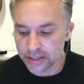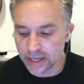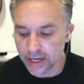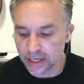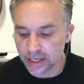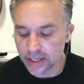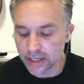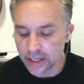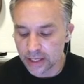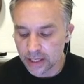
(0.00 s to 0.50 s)

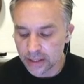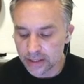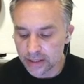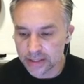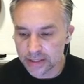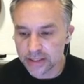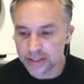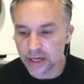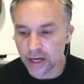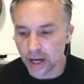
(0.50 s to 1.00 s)
like
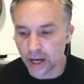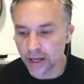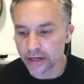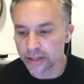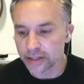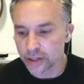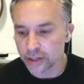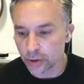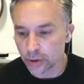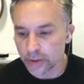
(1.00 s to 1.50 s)
this is not an
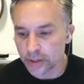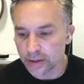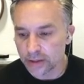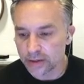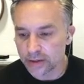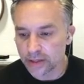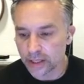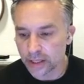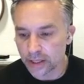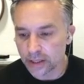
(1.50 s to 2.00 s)
Adobe
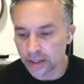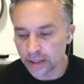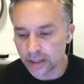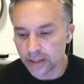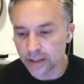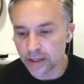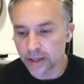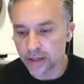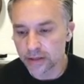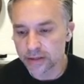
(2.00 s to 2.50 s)
thing.
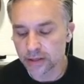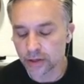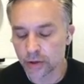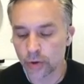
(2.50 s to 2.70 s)
It's a